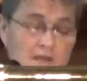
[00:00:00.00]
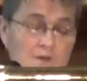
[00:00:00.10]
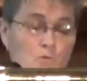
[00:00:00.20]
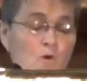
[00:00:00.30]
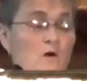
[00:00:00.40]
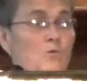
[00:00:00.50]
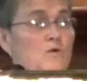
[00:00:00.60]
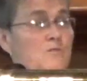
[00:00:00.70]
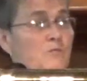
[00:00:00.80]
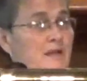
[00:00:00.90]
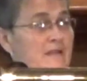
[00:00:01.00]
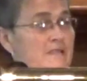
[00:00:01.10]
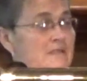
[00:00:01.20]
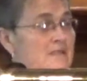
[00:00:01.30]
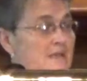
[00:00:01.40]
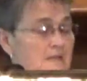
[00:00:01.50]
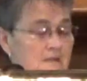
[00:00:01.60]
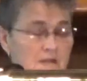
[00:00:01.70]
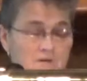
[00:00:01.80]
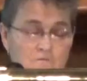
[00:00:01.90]
and what was planted and
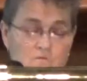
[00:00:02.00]
cared